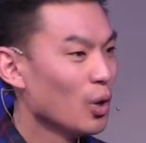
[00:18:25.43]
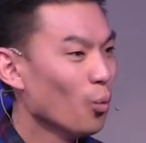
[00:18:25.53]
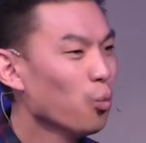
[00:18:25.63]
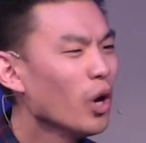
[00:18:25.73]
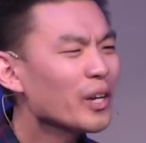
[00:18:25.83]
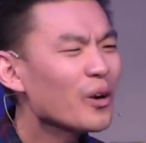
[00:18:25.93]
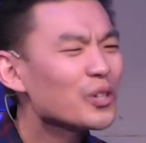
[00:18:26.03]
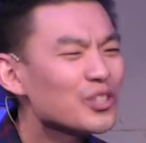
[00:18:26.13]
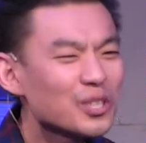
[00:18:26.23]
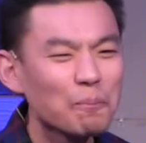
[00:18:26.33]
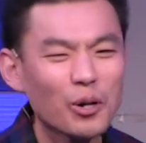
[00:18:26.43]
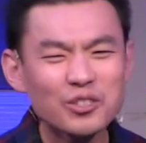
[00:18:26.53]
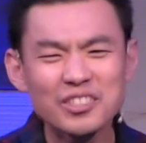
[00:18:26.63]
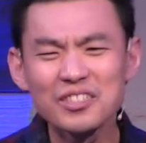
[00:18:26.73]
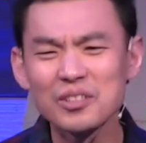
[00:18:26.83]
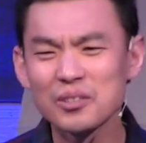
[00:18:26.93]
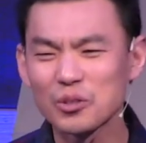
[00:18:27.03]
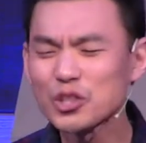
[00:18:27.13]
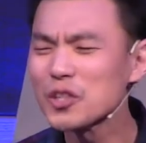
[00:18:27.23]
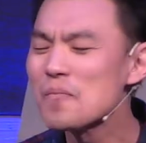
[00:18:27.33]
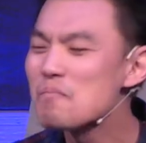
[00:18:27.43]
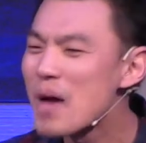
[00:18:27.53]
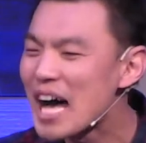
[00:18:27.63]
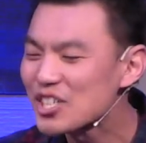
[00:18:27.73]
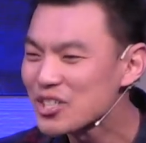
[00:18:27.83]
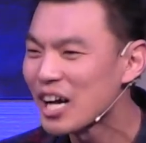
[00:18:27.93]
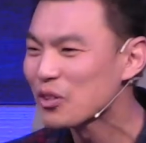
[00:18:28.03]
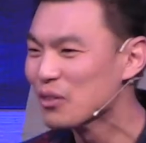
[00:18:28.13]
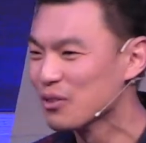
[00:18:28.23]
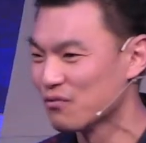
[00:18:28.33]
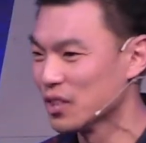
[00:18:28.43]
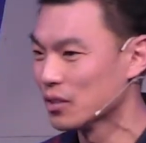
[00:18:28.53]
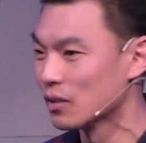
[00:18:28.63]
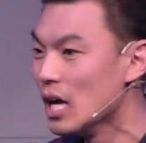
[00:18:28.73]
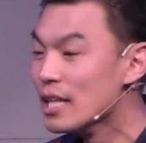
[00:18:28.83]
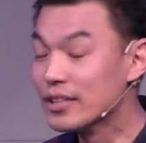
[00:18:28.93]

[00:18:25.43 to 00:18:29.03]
what are you supposed to do? Could you imagine how he would feel?